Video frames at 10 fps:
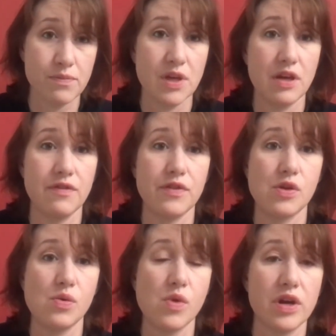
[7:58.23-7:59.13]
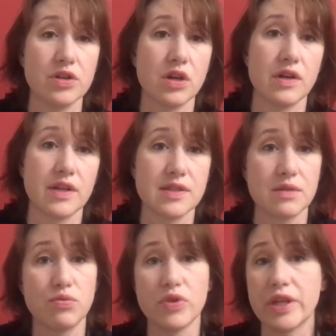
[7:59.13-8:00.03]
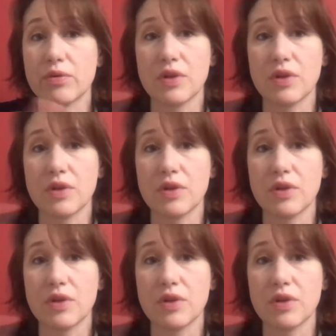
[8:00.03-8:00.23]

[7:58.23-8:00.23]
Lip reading: if you want a dog that's really